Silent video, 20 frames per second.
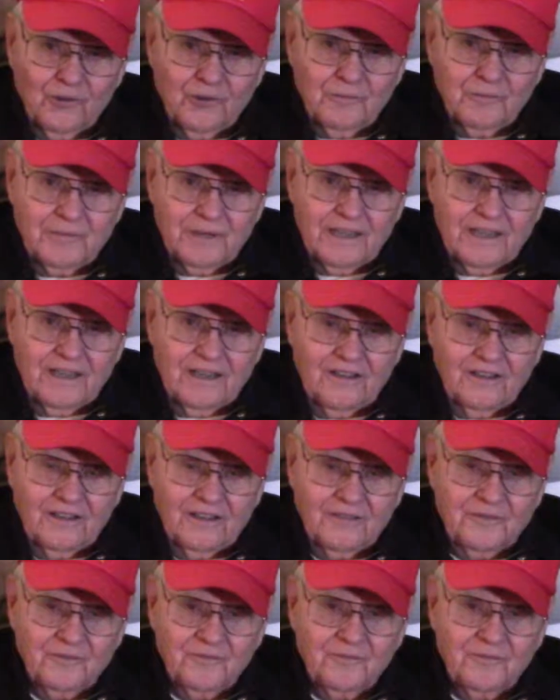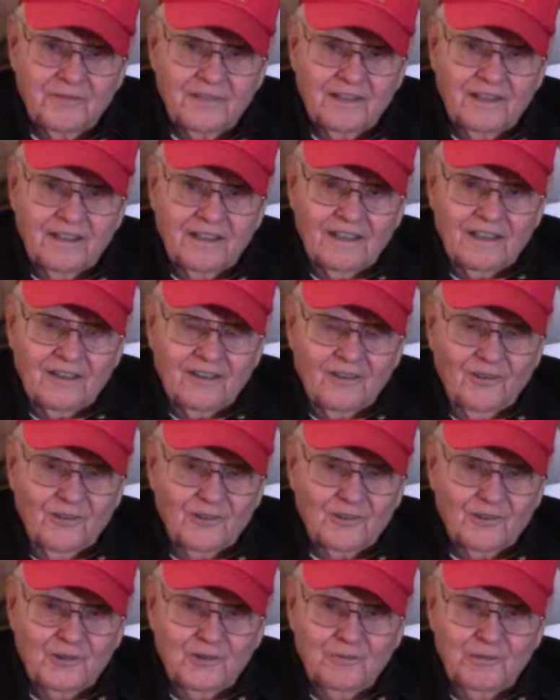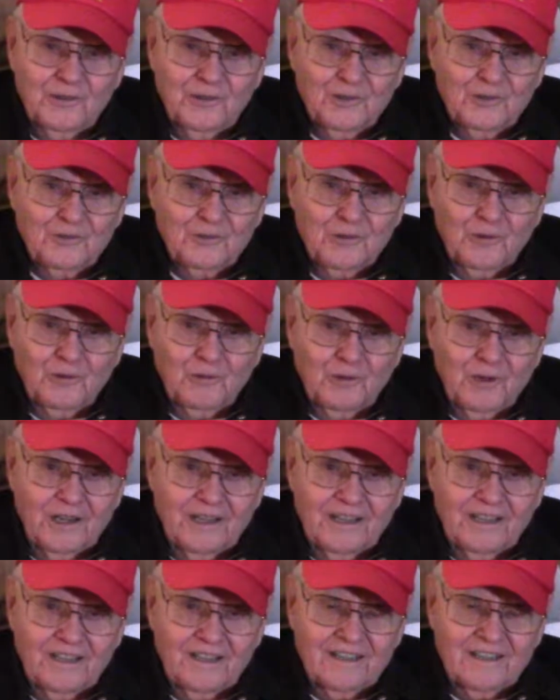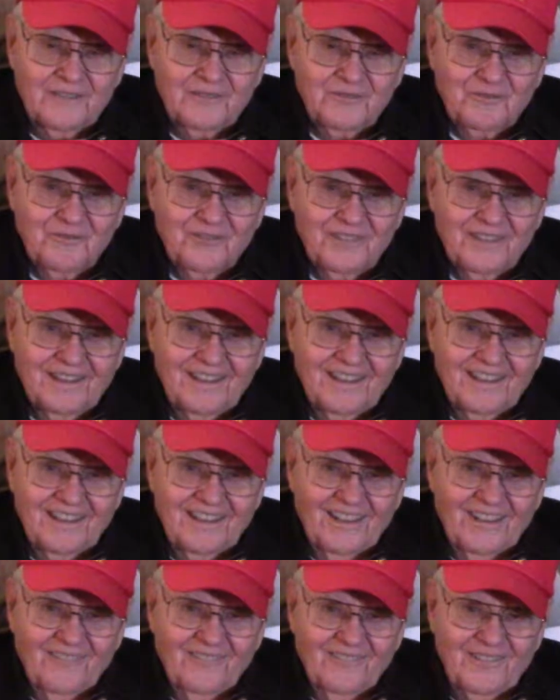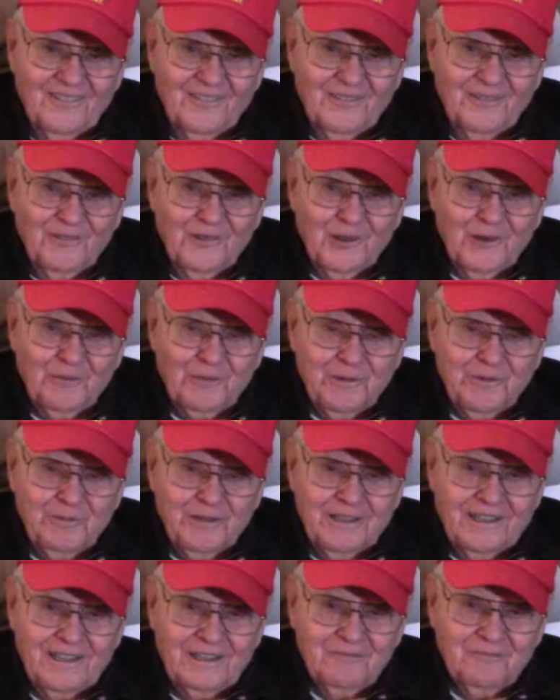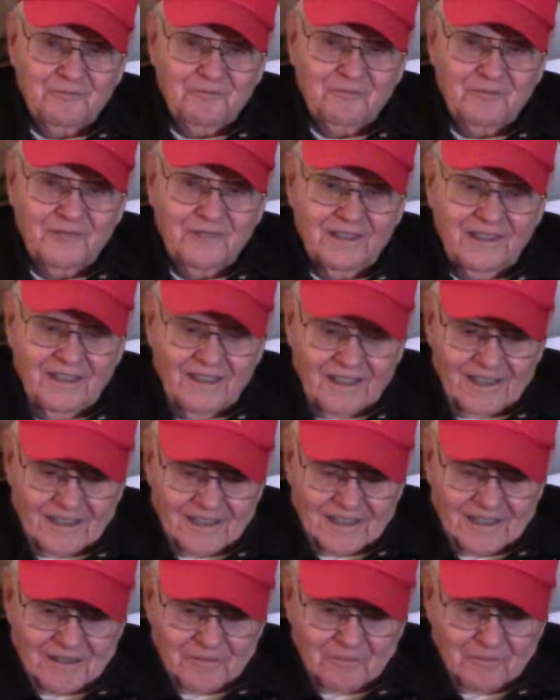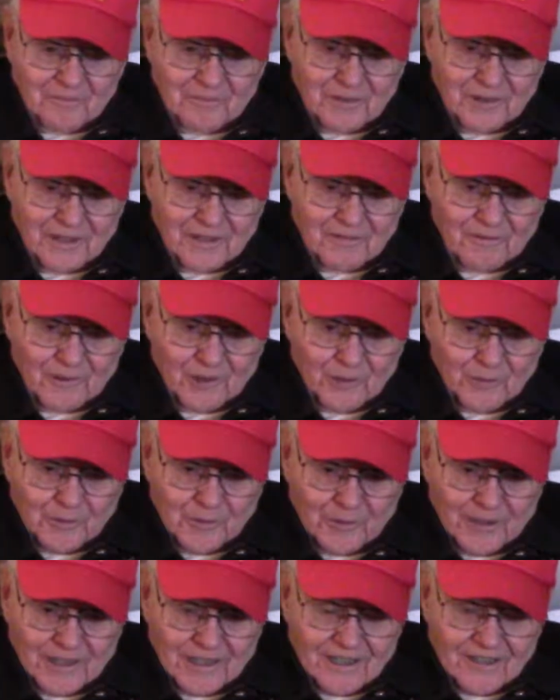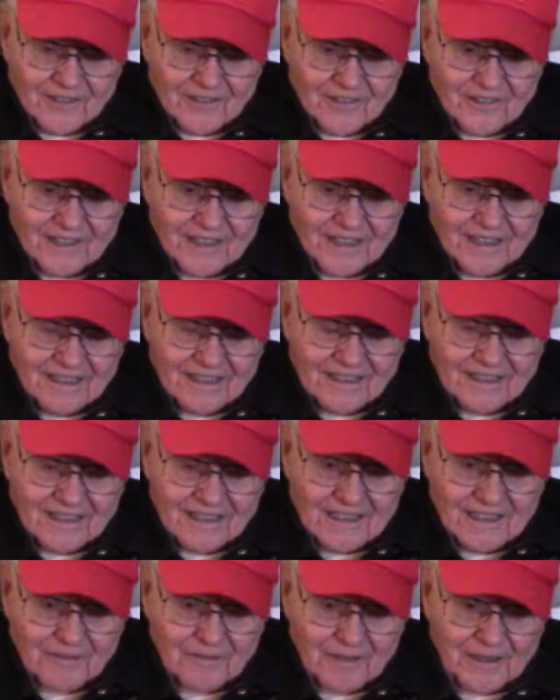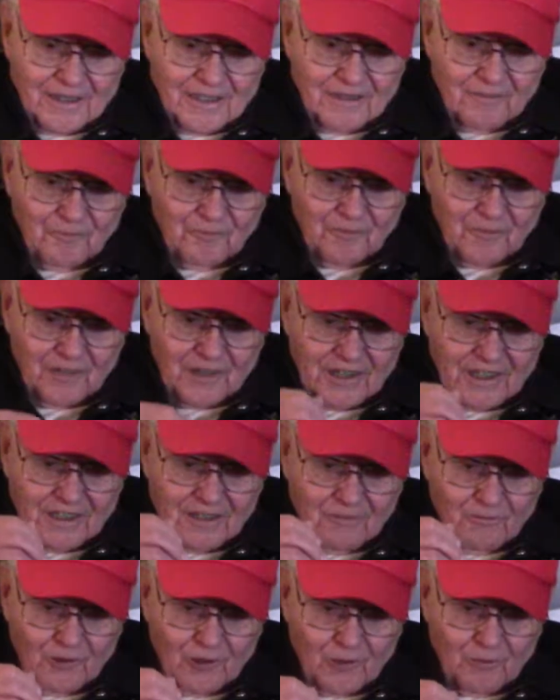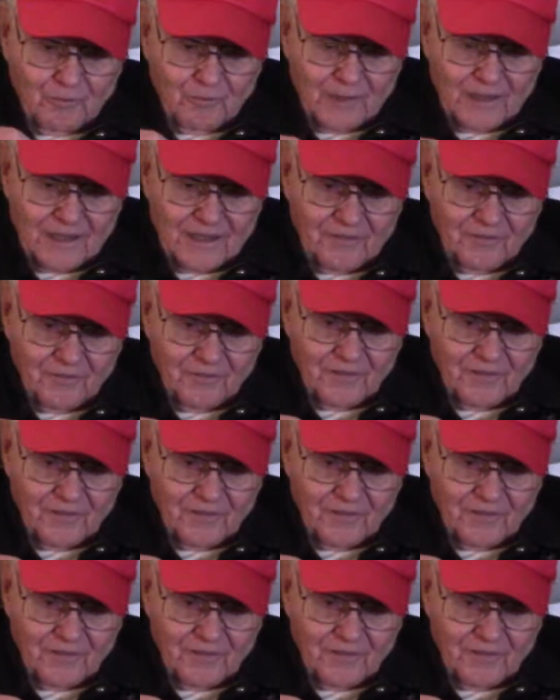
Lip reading: them down, and those old mules were wild, and we would rope them and then put a rope around their neck. I mean, let the rope be.